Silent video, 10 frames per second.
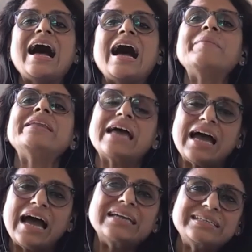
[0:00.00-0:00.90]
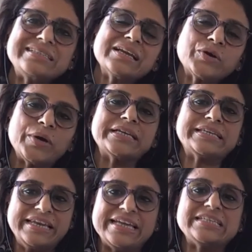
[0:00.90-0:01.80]
I mean, until quite
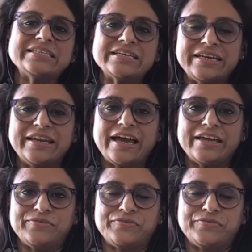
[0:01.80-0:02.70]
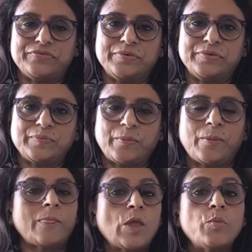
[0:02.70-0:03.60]
later in life,
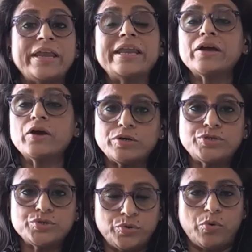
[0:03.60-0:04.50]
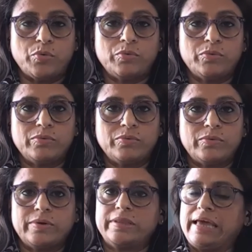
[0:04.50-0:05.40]
when I got to know
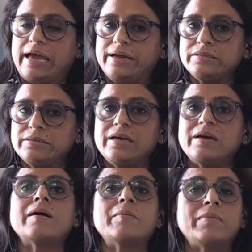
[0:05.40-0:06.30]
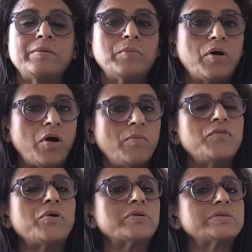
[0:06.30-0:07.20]
that my mom
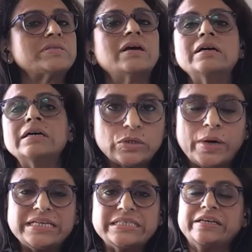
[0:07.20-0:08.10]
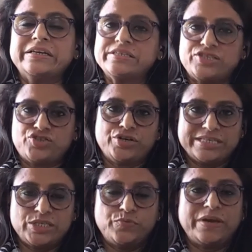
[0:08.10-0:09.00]
was quite under
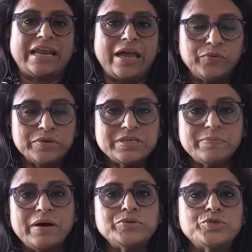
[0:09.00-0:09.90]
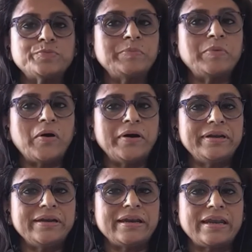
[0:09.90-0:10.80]
stress when I was about to be born,
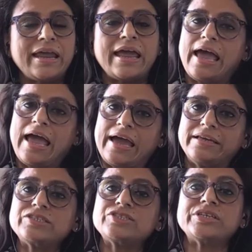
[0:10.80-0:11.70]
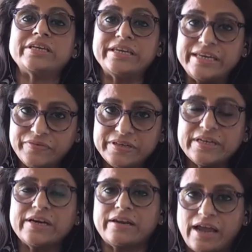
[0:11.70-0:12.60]
and she
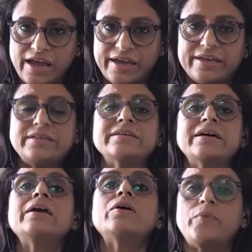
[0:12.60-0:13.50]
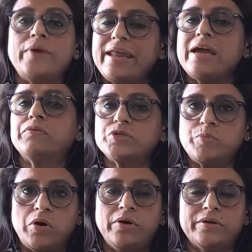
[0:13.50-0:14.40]
even cried when I was
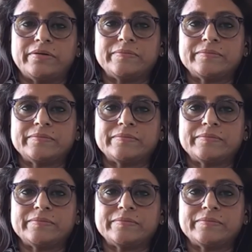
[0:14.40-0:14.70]
born.